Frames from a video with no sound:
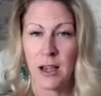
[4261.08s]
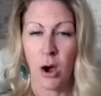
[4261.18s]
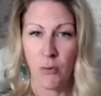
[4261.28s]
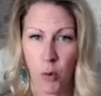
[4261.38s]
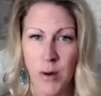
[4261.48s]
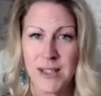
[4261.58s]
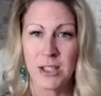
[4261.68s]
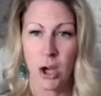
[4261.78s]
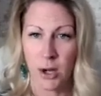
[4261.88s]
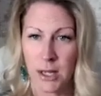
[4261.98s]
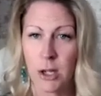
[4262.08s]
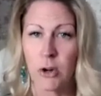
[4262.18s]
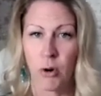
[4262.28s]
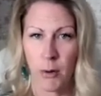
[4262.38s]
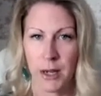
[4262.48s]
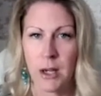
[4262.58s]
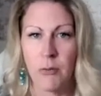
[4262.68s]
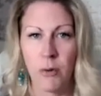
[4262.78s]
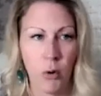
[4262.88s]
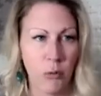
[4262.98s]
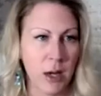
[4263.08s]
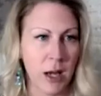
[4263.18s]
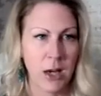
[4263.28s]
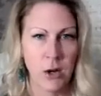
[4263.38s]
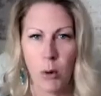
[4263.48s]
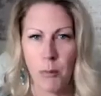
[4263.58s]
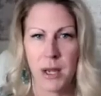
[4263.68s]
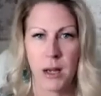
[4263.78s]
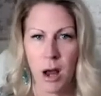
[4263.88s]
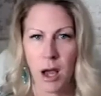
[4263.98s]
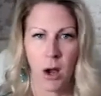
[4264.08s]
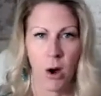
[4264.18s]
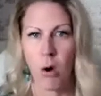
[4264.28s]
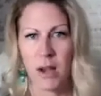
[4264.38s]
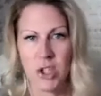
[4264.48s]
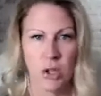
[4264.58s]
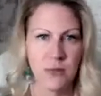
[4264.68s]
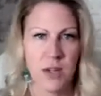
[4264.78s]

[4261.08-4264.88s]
of always learning and growing and evolving, and not being like, oh, I should have